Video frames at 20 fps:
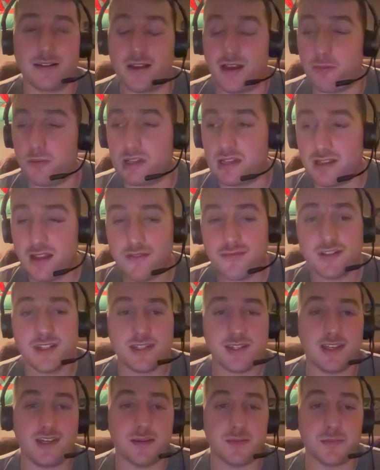I would love to
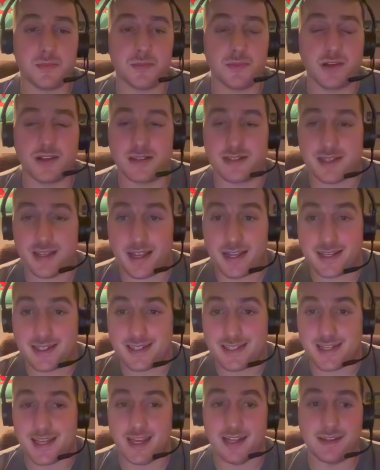see him
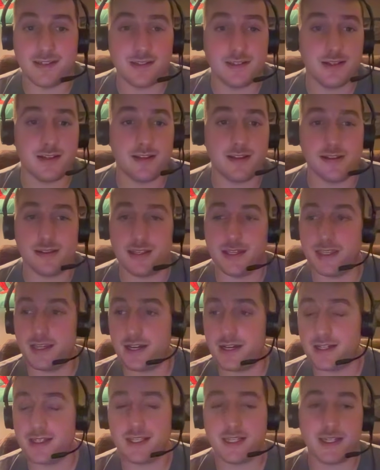extend the
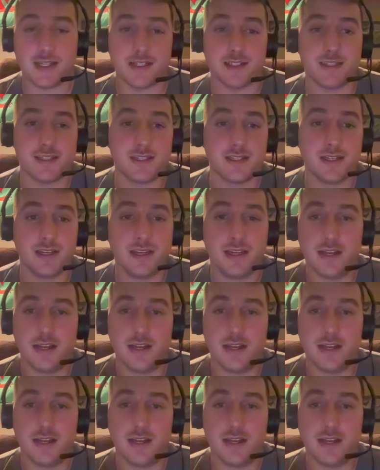young kids